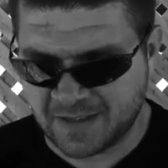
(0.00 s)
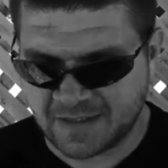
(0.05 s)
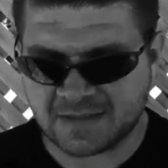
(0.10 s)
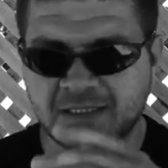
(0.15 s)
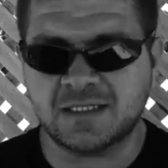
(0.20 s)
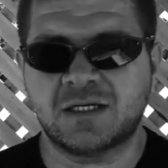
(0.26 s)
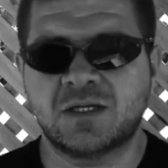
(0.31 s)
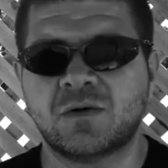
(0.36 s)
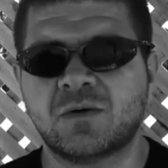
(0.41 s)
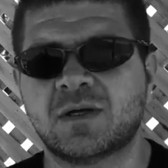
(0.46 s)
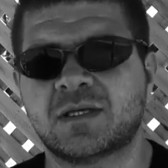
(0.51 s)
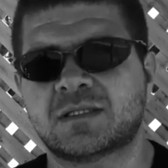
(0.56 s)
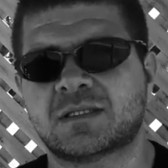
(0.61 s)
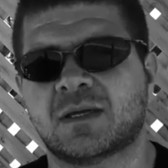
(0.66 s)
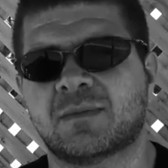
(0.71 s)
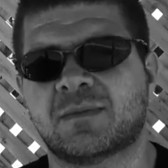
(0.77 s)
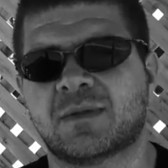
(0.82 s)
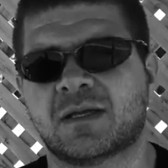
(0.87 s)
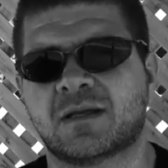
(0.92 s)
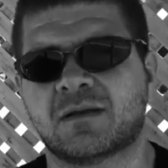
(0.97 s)
busy doing
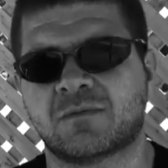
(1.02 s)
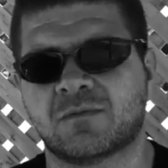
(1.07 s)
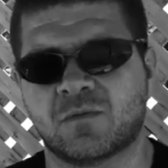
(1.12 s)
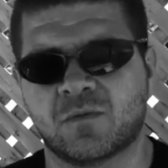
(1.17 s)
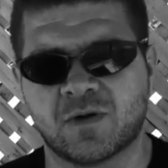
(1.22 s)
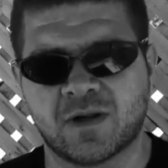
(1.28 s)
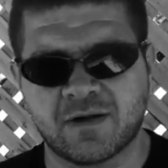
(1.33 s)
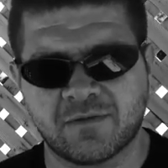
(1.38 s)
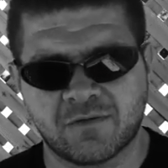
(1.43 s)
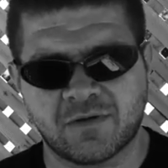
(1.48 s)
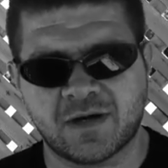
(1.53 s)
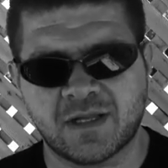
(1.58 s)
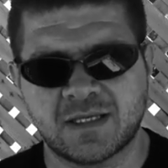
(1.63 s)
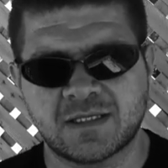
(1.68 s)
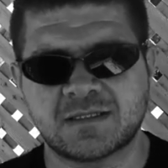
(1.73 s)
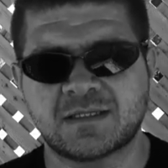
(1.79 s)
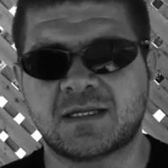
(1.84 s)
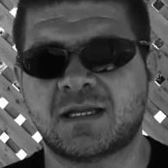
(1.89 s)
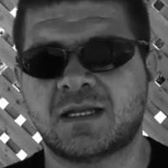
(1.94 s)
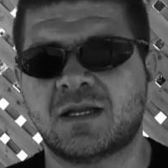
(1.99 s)
something, whatever it
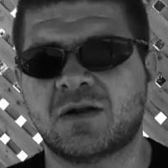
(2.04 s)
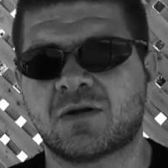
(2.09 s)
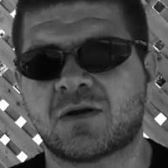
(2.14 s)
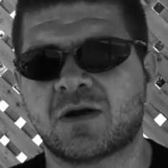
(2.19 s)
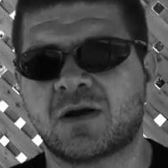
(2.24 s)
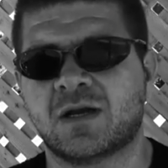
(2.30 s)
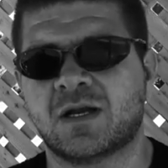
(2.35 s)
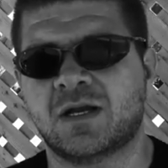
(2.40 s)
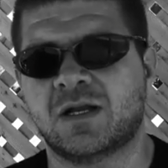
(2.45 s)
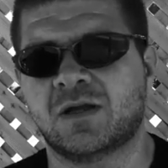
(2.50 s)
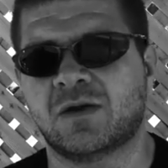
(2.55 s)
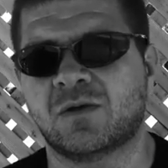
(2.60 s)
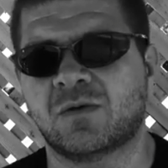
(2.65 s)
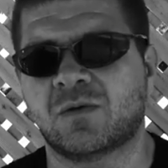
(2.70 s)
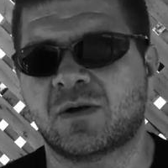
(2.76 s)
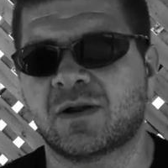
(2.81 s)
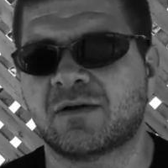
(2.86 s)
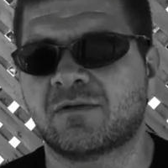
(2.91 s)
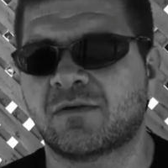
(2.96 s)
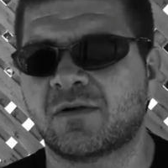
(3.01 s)
is that you're going to do,
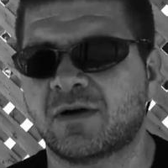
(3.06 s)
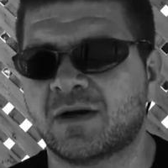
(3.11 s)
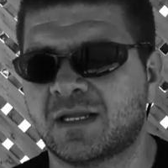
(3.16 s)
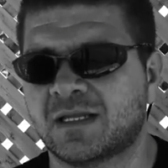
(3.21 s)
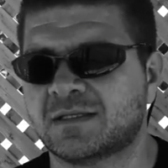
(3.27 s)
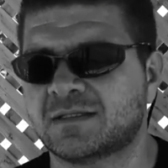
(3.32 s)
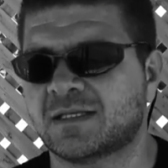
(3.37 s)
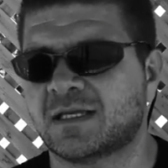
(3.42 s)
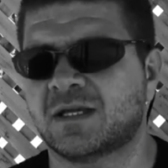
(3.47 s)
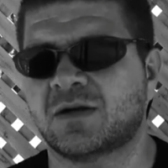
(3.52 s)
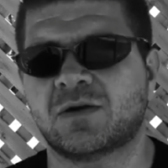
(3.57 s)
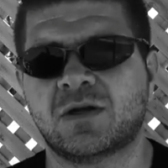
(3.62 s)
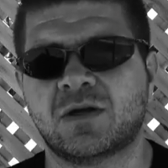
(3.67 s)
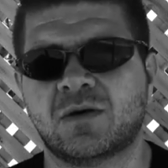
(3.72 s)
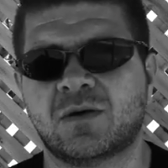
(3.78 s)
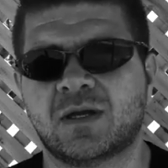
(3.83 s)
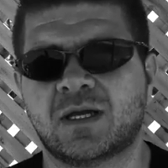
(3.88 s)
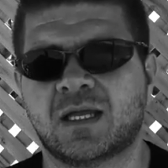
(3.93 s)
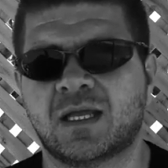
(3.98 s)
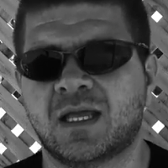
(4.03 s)
whatever it is that you're
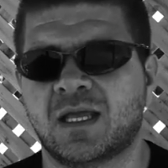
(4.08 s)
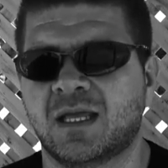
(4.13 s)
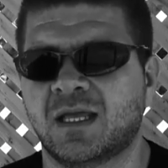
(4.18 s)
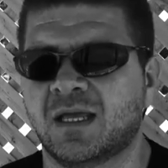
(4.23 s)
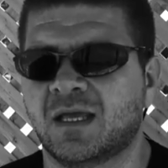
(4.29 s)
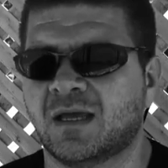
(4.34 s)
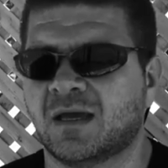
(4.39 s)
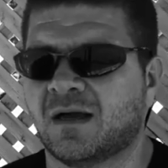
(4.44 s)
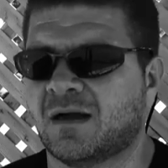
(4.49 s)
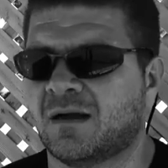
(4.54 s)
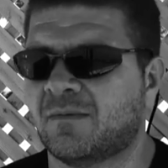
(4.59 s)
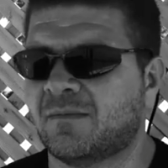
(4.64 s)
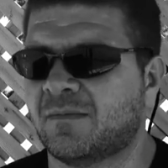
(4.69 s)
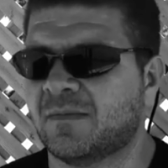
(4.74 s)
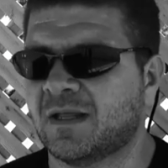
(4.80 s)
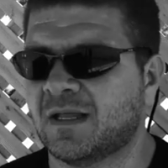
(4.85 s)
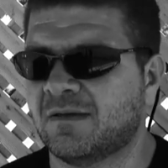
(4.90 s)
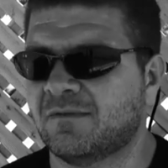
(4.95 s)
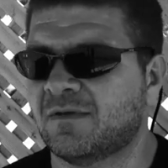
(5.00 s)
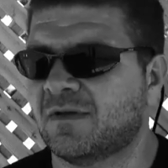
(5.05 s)
doing.
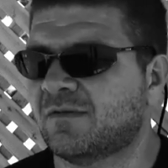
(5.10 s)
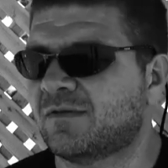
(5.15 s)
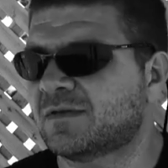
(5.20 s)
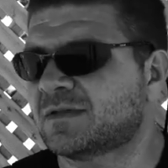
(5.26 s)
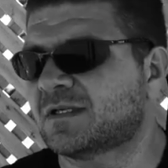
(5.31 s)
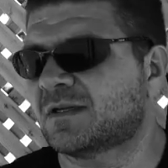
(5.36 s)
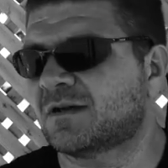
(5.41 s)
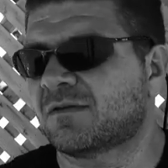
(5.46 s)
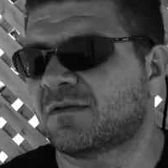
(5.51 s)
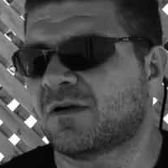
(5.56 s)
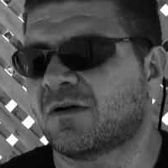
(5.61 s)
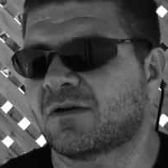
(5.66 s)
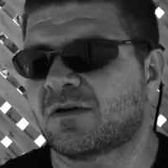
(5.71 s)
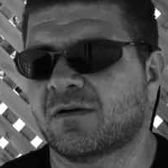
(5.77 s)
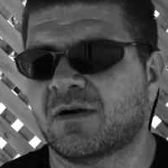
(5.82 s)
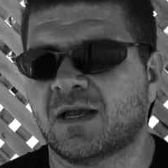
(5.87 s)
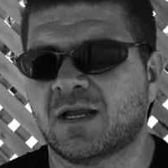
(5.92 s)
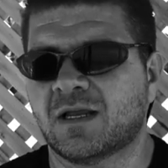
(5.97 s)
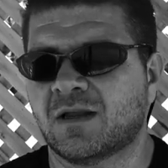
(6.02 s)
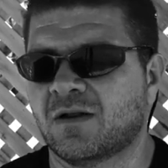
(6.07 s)
Even if it's in the wrong
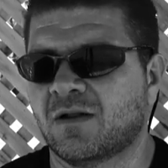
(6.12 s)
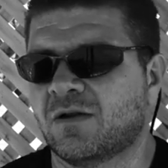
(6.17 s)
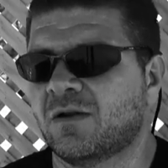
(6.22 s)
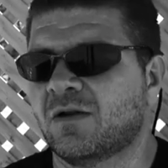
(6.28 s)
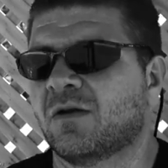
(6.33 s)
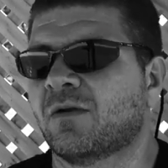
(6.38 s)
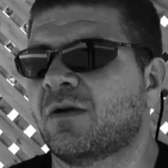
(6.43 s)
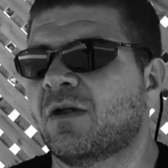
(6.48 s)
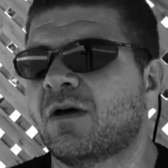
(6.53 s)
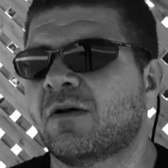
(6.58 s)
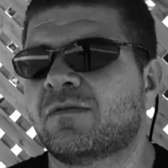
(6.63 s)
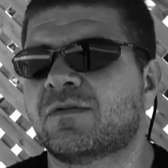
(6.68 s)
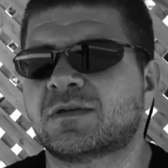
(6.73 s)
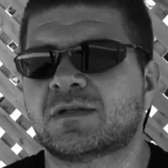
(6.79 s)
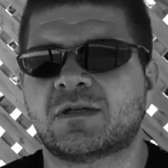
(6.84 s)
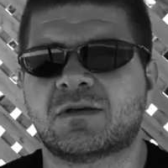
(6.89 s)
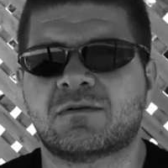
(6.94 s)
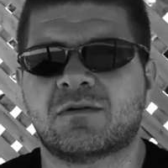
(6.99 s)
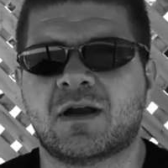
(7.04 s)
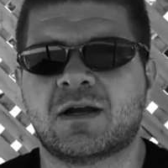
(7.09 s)
direction, you don't know if it's
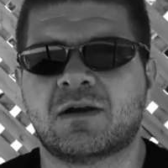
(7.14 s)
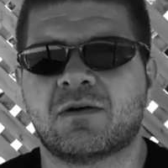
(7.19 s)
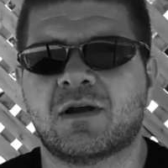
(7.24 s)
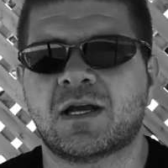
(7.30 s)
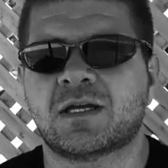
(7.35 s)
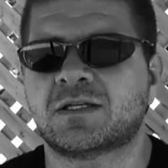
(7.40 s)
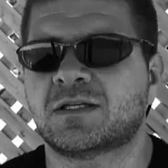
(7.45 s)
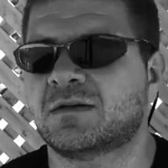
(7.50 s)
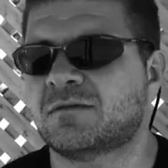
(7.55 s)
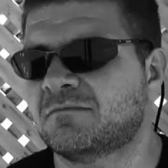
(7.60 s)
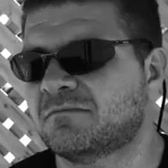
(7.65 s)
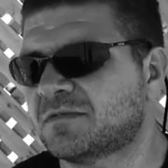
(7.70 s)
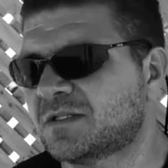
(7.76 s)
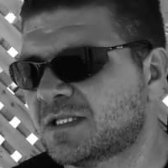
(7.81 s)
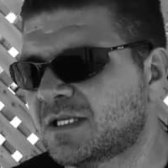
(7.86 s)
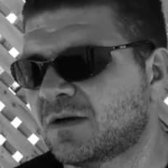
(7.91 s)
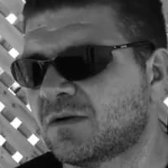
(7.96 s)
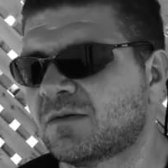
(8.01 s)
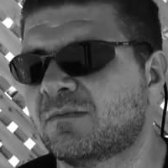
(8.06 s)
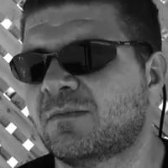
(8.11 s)
in the right direction,
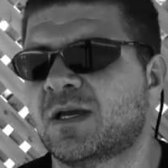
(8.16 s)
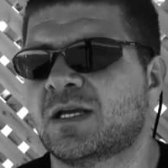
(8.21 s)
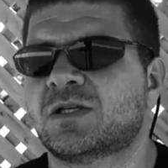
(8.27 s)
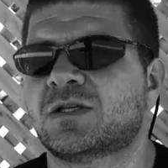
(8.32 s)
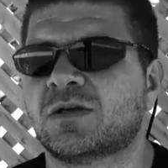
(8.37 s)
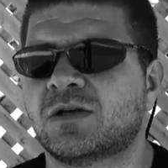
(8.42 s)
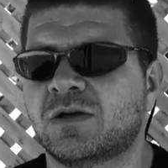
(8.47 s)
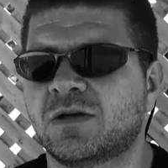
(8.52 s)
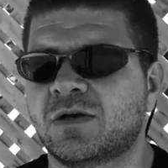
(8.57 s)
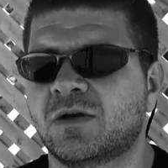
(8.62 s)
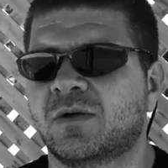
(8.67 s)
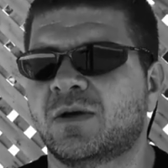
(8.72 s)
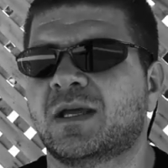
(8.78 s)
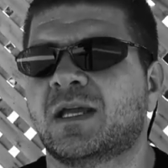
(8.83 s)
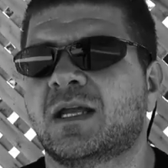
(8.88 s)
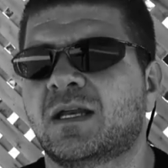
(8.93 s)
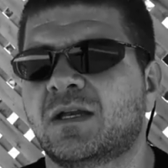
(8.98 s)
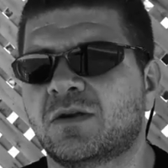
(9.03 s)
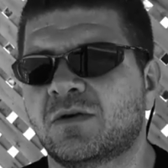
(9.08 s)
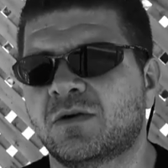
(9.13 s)
still make sure you're doing
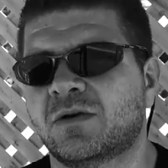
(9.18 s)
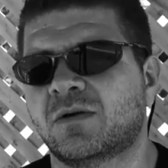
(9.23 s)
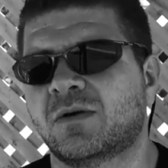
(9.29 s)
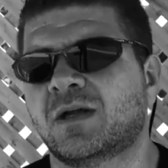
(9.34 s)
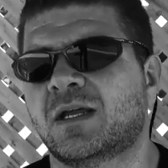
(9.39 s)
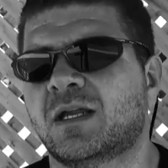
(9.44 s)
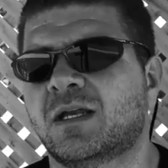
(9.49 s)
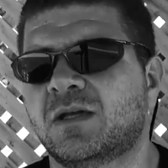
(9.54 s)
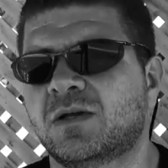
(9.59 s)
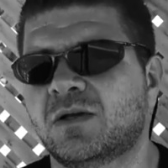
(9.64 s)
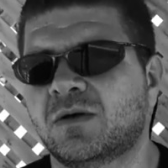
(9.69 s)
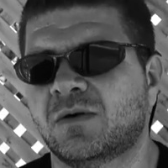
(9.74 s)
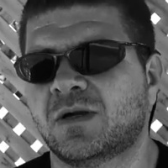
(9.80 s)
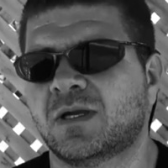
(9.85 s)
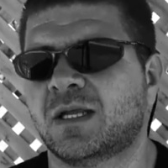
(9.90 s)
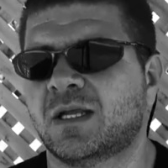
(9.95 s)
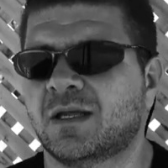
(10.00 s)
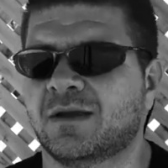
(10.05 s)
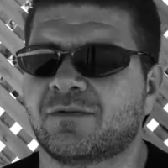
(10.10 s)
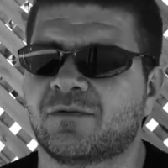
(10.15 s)
it, and you're doing it and
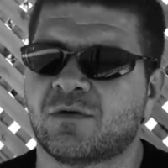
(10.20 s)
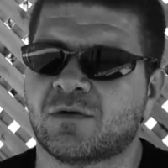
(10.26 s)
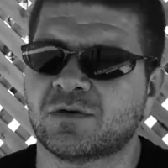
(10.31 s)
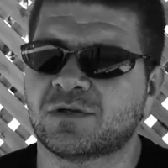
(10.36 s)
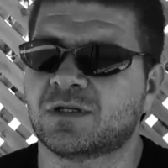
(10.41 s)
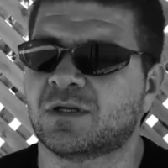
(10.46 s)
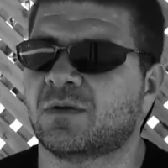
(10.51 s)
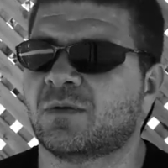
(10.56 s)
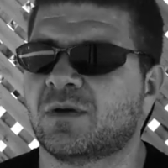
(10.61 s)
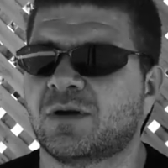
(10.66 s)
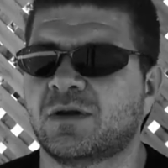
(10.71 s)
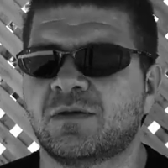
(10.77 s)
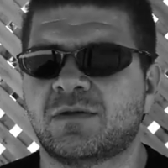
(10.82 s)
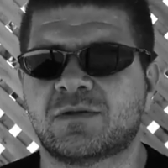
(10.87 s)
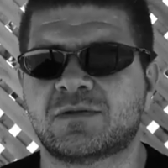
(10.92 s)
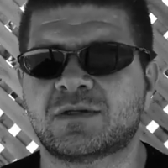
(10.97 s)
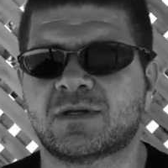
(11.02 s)
doing it. Of course, you don't want to do